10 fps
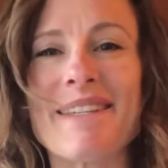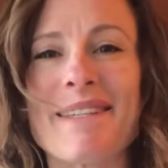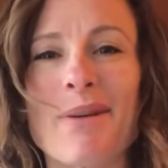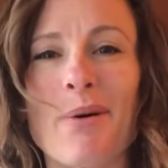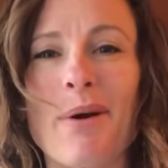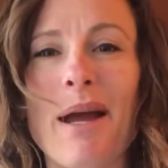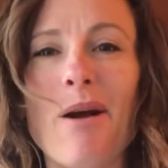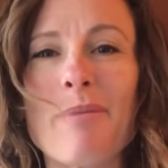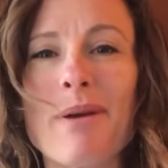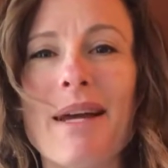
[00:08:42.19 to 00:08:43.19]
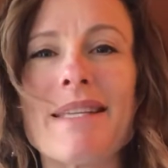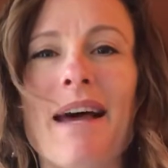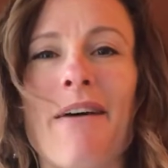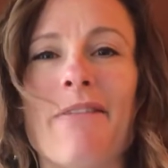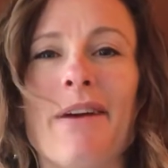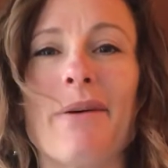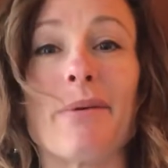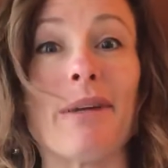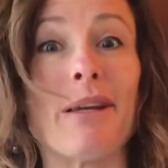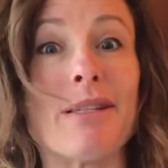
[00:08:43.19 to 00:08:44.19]
So I hope you guys have a
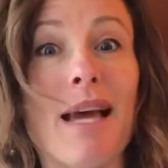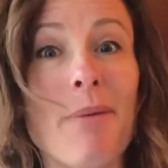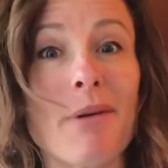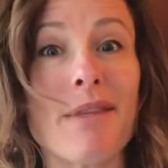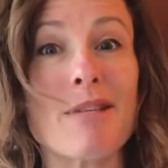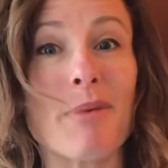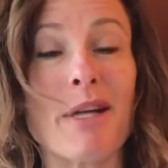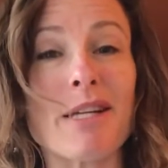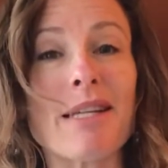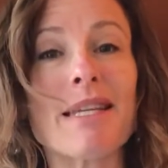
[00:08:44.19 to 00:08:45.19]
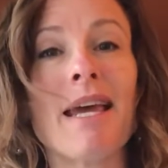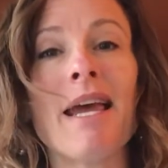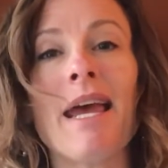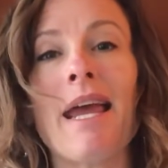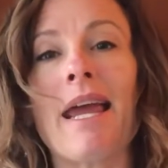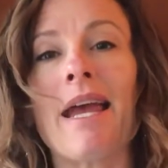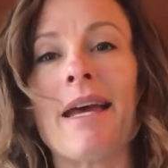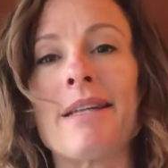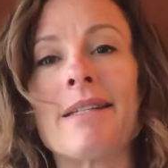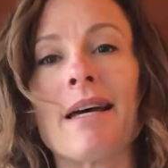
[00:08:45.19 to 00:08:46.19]
really good time with this project,
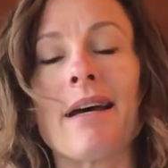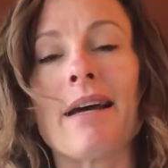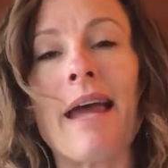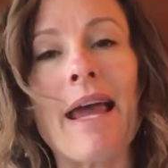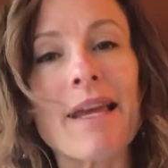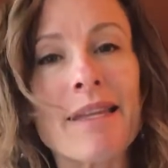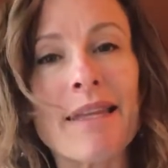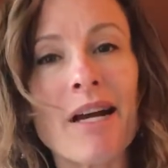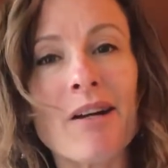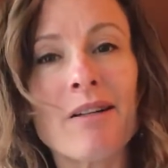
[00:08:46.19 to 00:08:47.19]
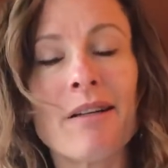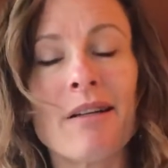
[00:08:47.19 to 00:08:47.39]
and hang in there.